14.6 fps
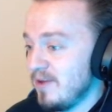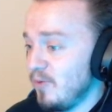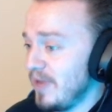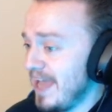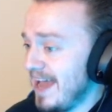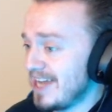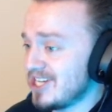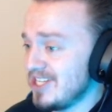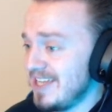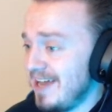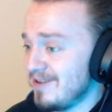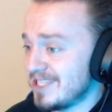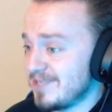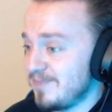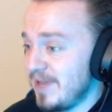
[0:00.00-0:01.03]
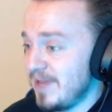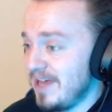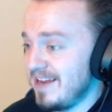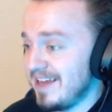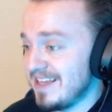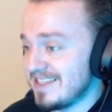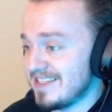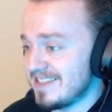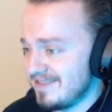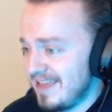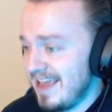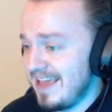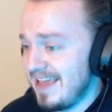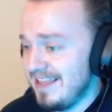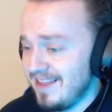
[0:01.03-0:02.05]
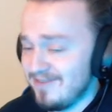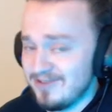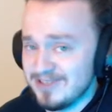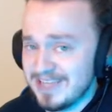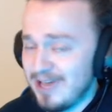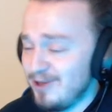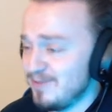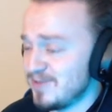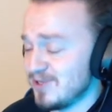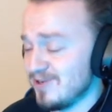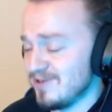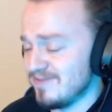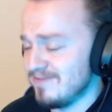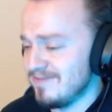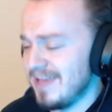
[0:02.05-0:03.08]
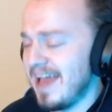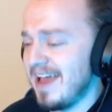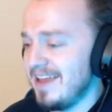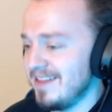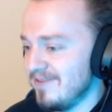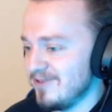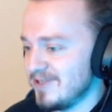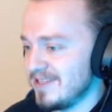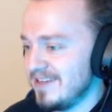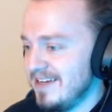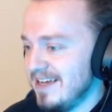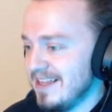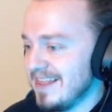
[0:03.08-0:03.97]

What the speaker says: We actually outsped, I guess the eight levels helps, or yeah, eight levels.